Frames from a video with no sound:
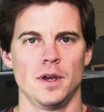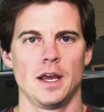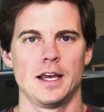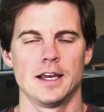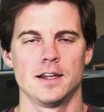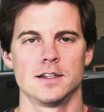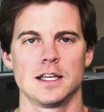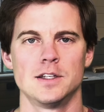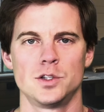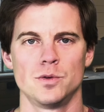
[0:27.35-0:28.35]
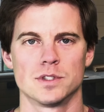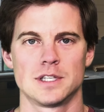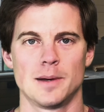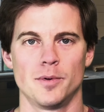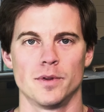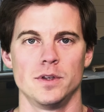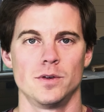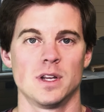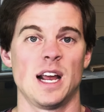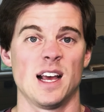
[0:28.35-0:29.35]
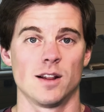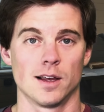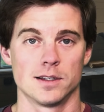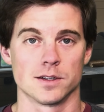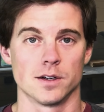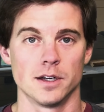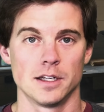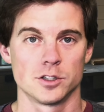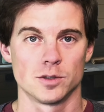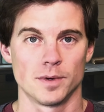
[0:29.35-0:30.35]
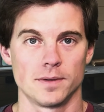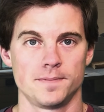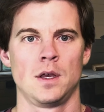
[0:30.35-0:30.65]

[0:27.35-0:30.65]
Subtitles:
and into a sample that you can analyze on an instrument.